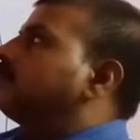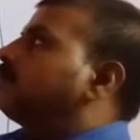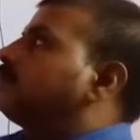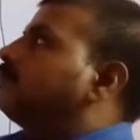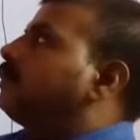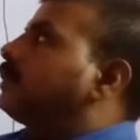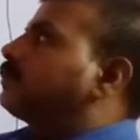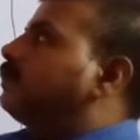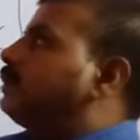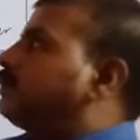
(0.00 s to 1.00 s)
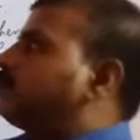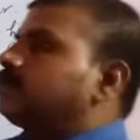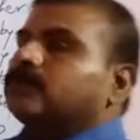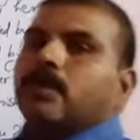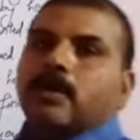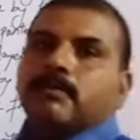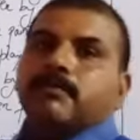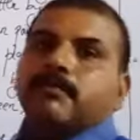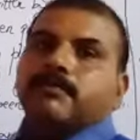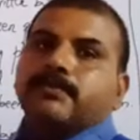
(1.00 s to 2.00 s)
we are going to
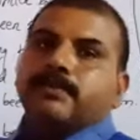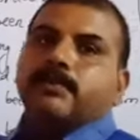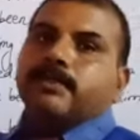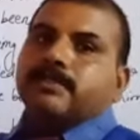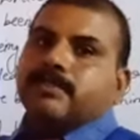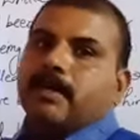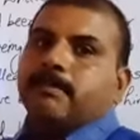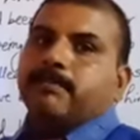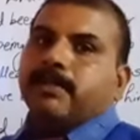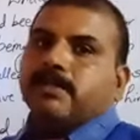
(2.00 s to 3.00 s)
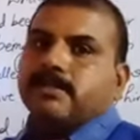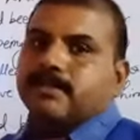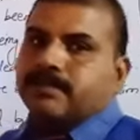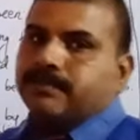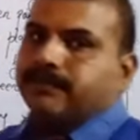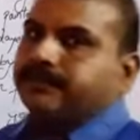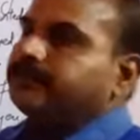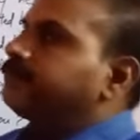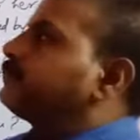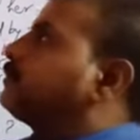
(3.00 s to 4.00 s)
solve few examples
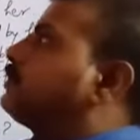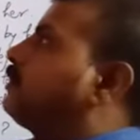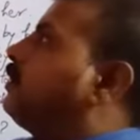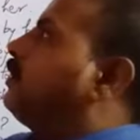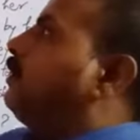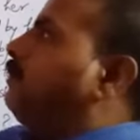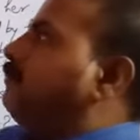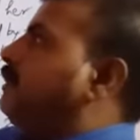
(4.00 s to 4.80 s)
of